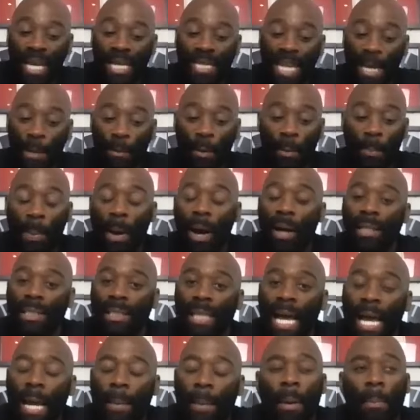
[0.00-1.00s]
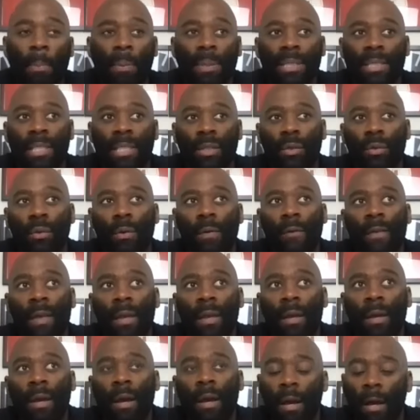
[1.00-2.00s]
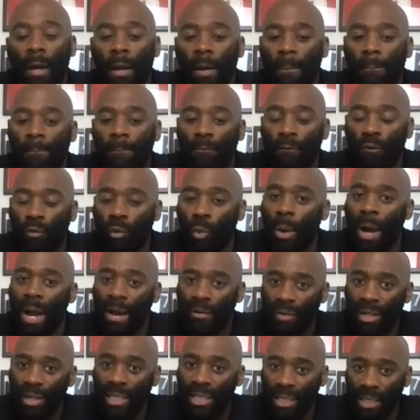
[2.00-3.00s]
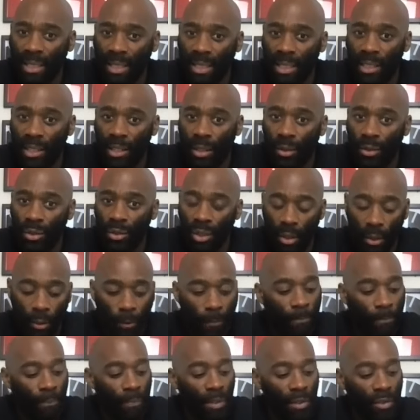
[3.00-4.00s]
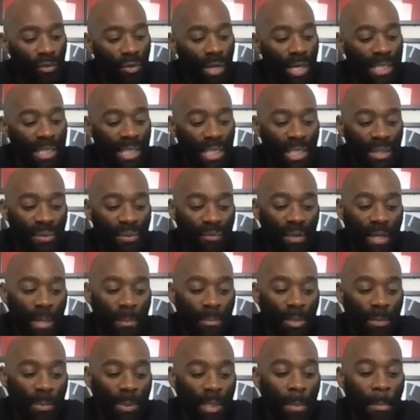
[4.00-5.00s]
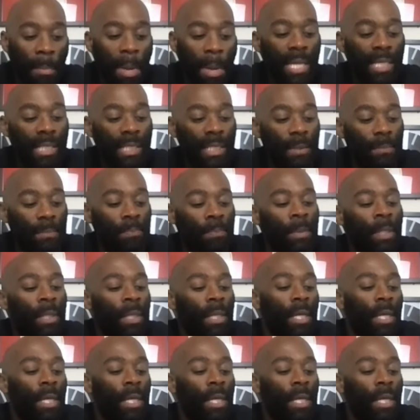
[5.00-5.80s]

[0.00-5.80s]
forget they were part time up until um, quite recently, you know. So yeah. transition for them has been amazing.